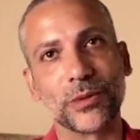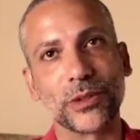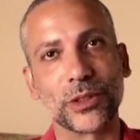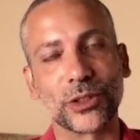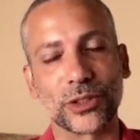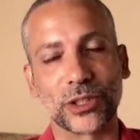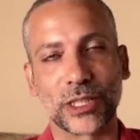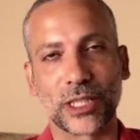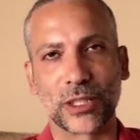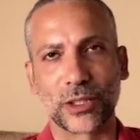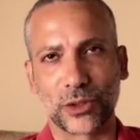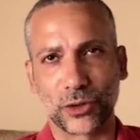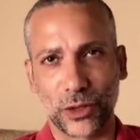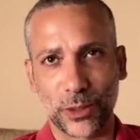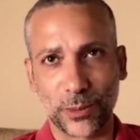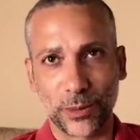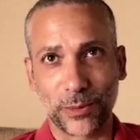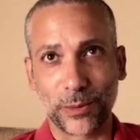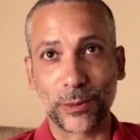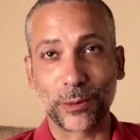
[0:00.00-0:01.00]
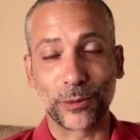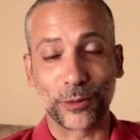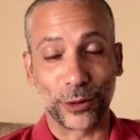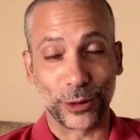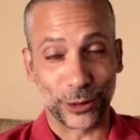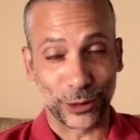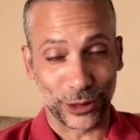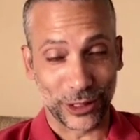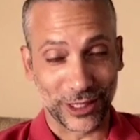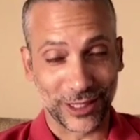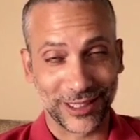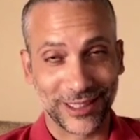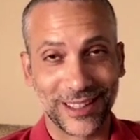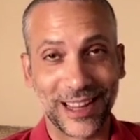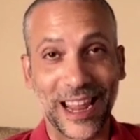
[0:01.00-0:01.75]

version, and the streamable version